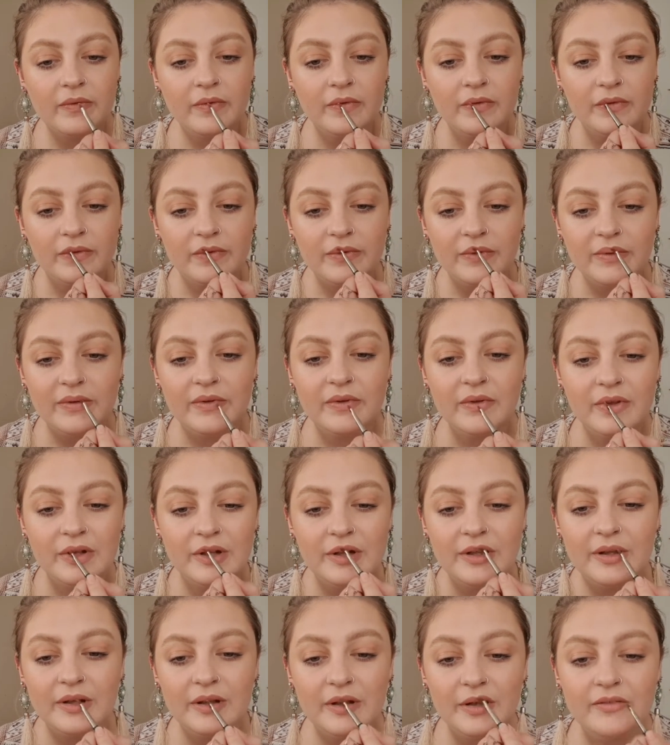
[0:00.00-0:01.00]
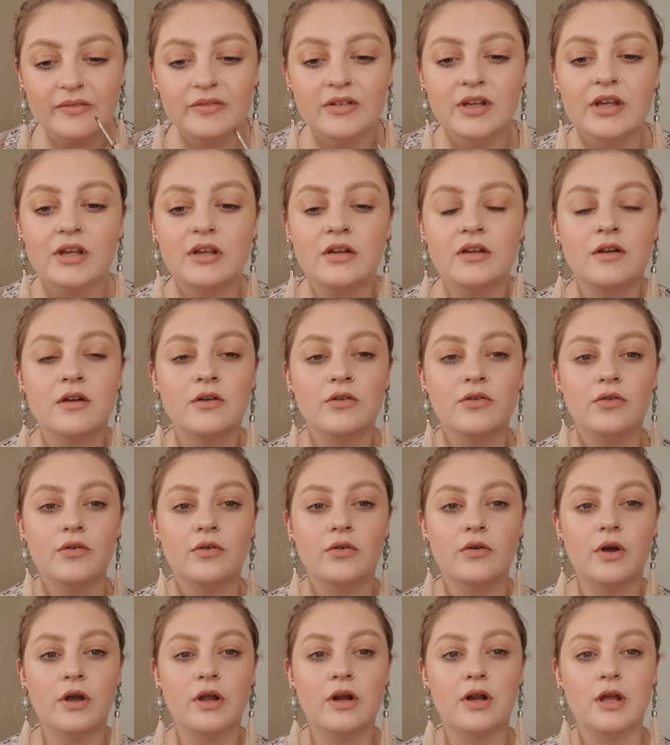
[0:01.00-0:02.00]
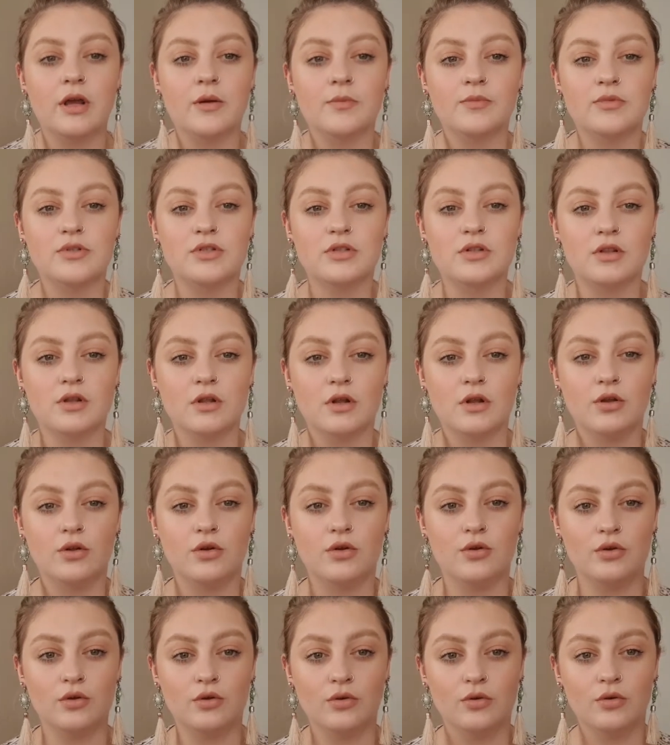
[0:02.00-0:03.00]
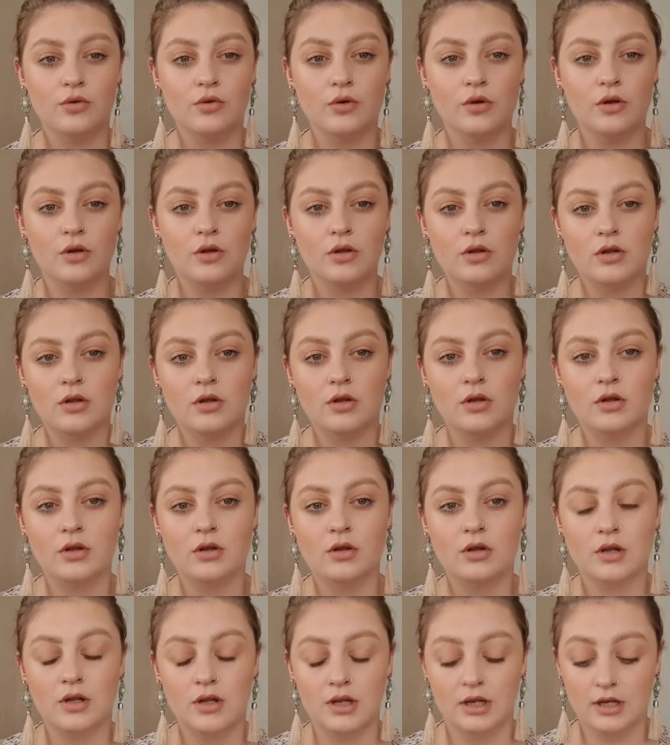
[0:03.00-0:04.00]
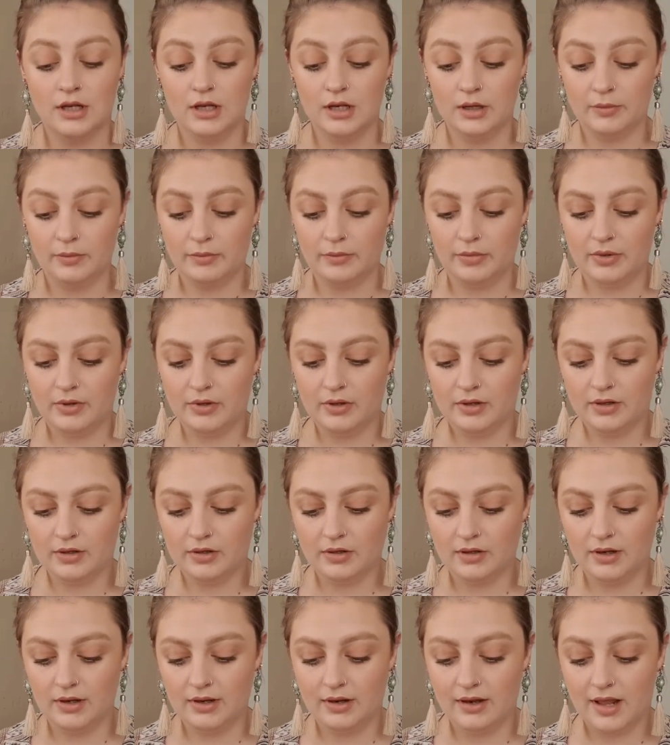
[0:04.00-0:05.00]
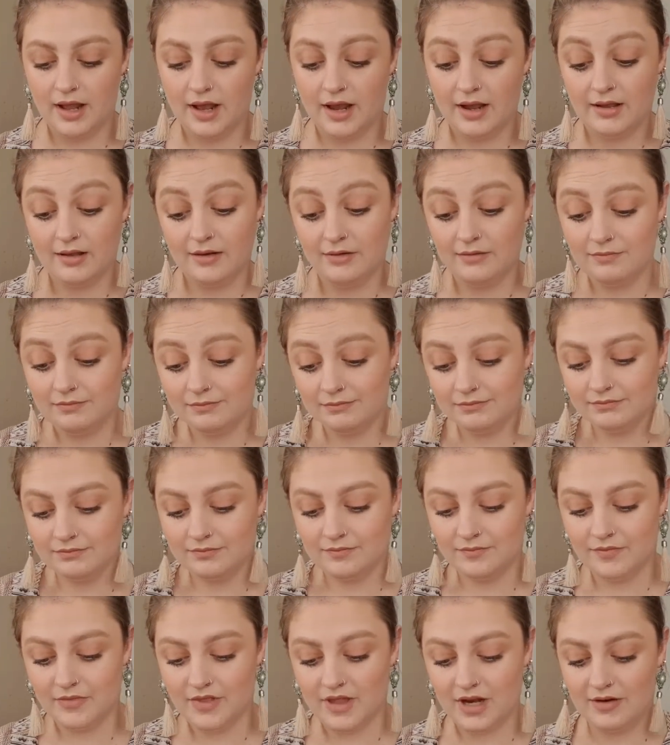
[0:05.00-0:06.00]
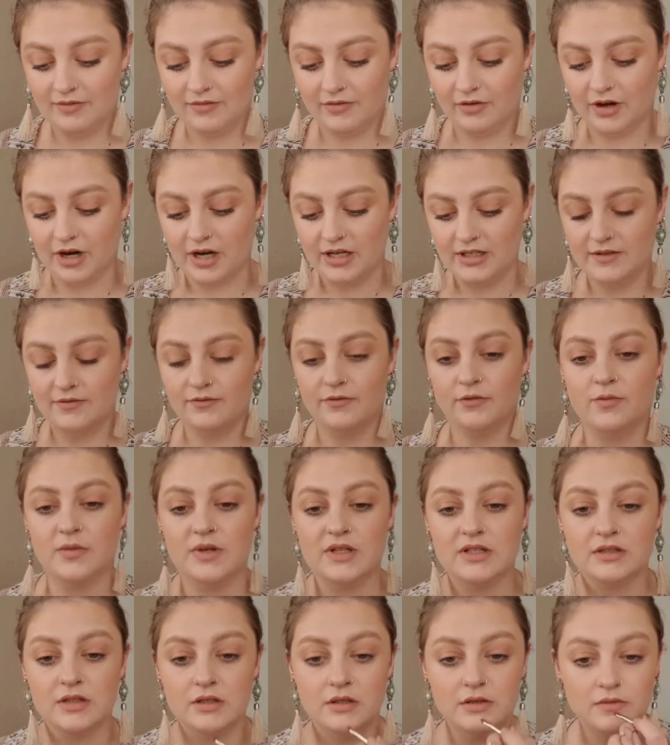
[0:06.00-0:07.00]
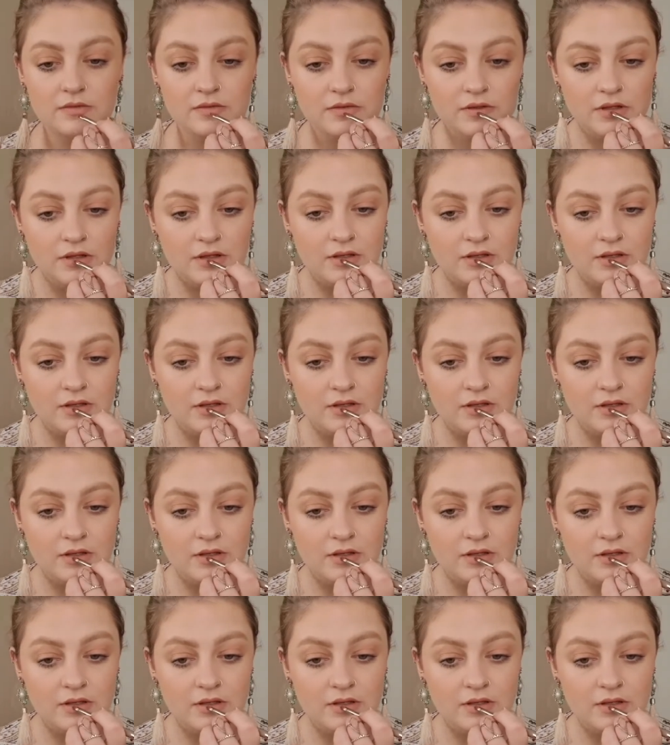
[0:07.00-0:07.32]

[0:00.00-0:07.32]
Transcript: Cool, so you can see I've taken it right up to the new lip line that I've created for myself.